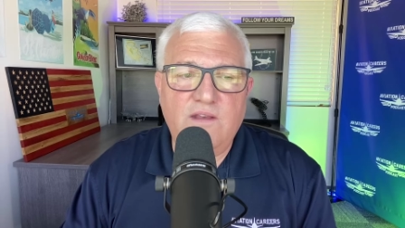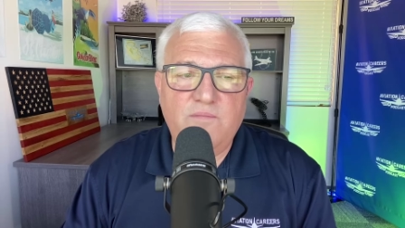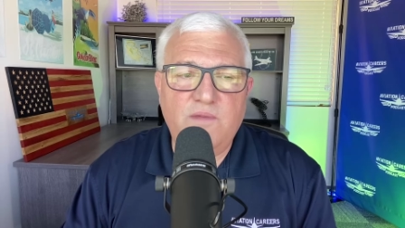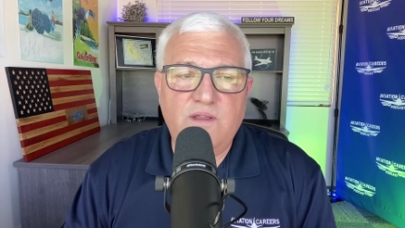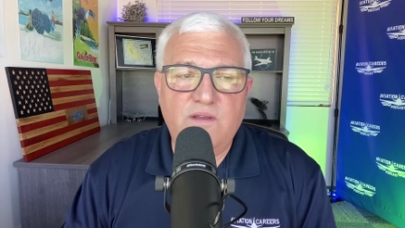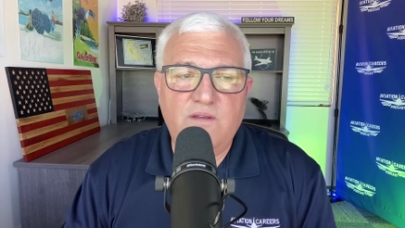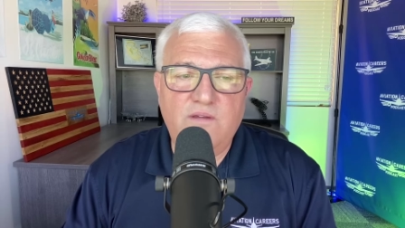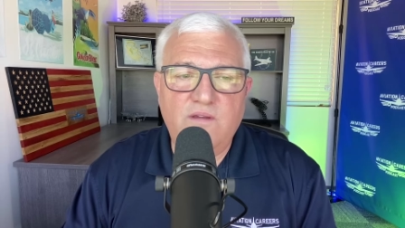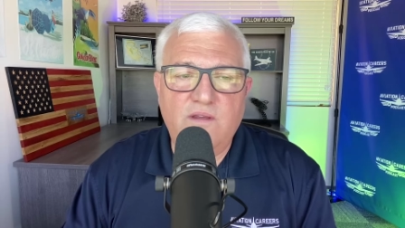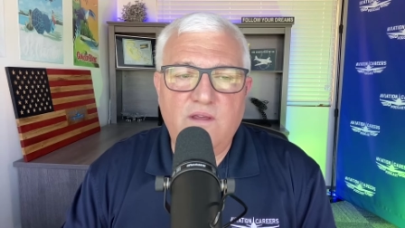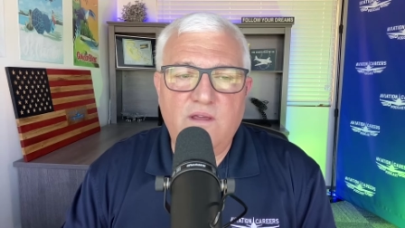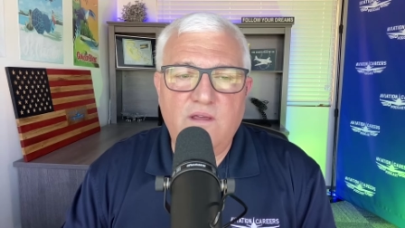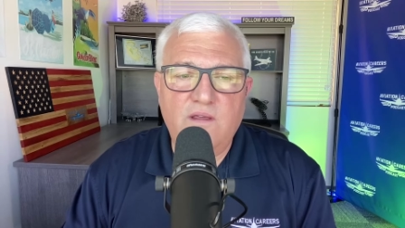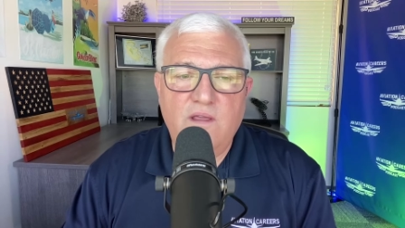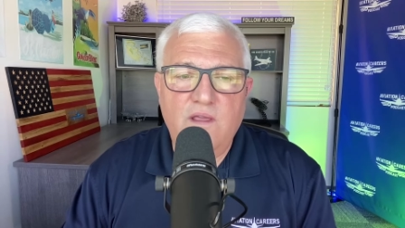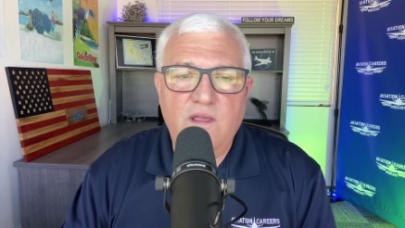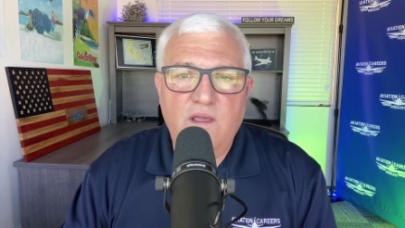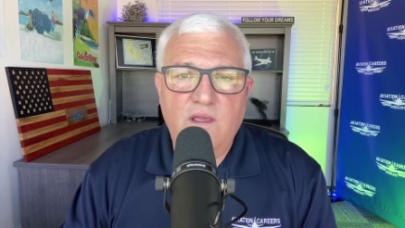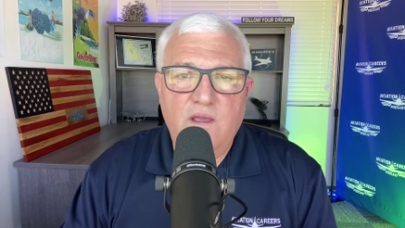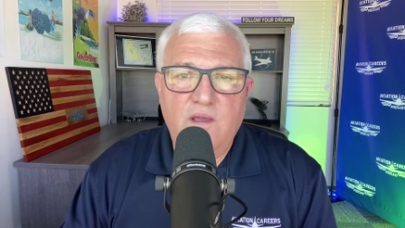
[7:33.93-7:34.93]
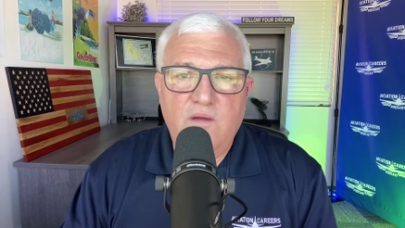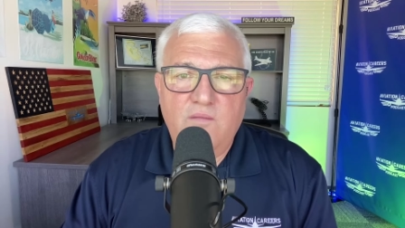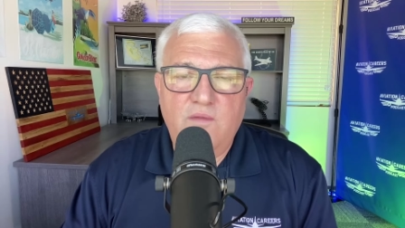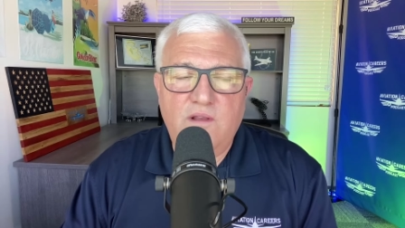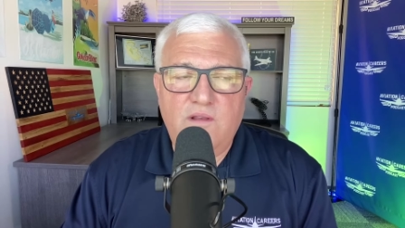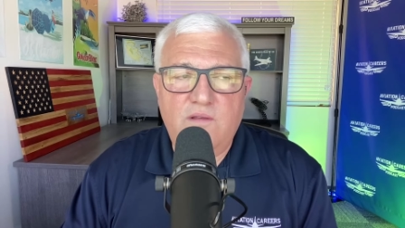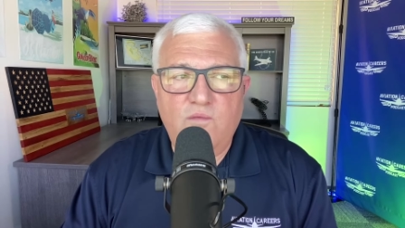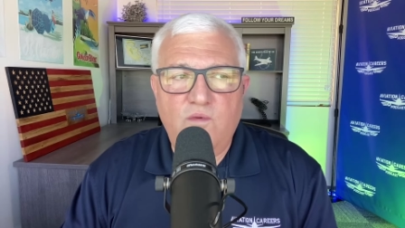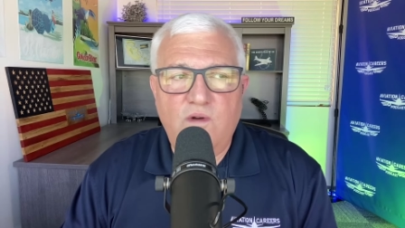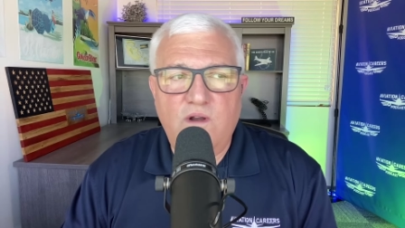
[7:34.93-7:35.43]
But
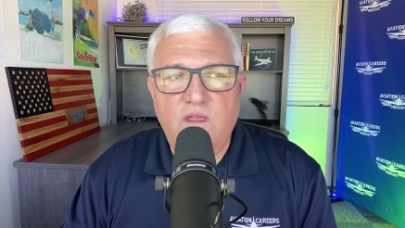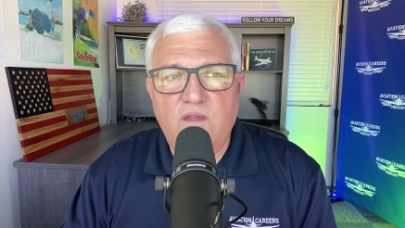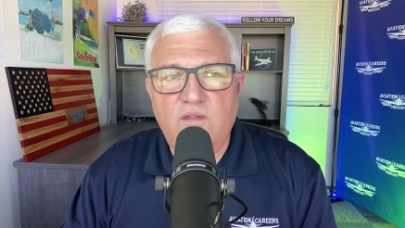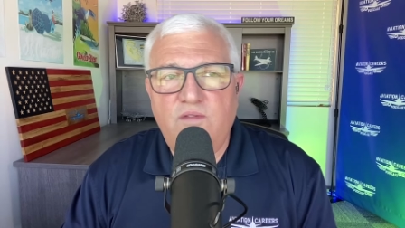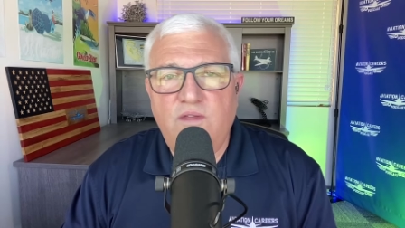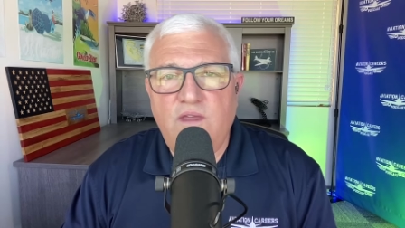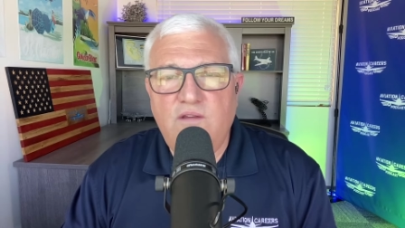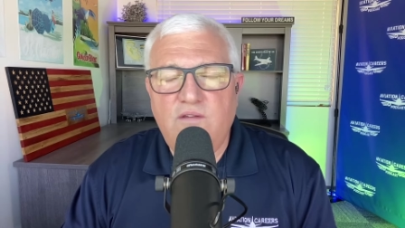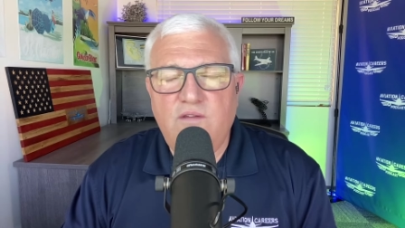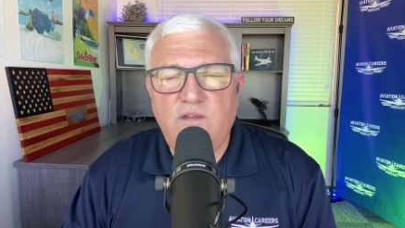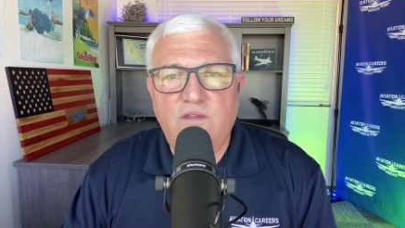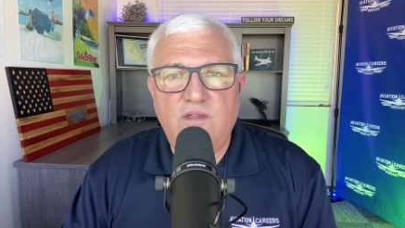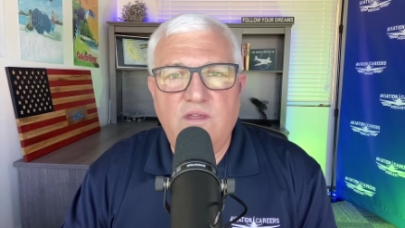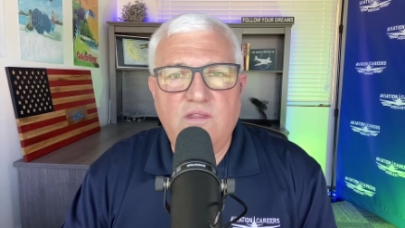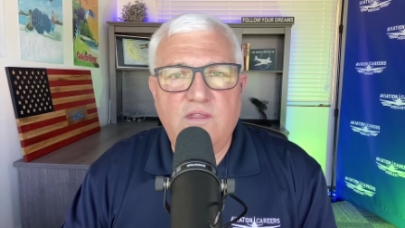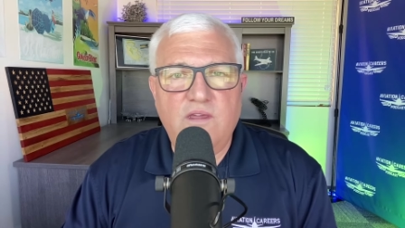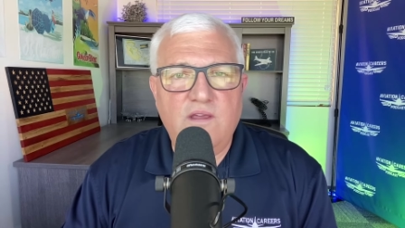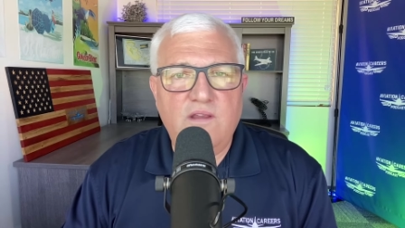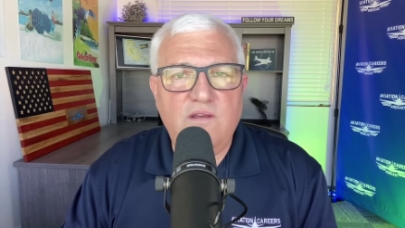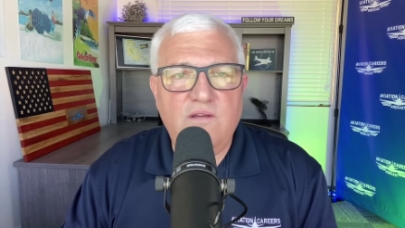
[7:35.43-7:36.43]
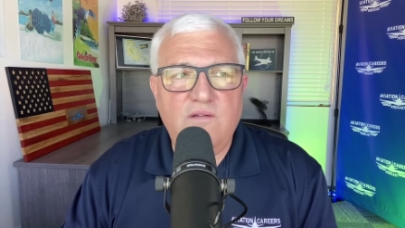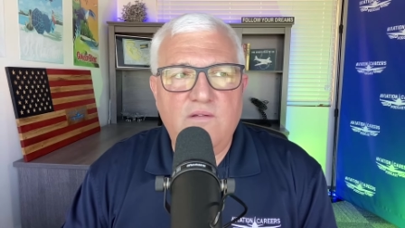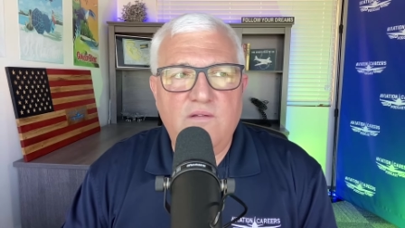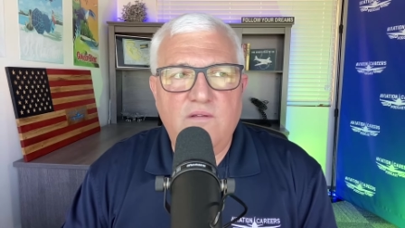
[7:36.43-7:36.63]
one of the things I think that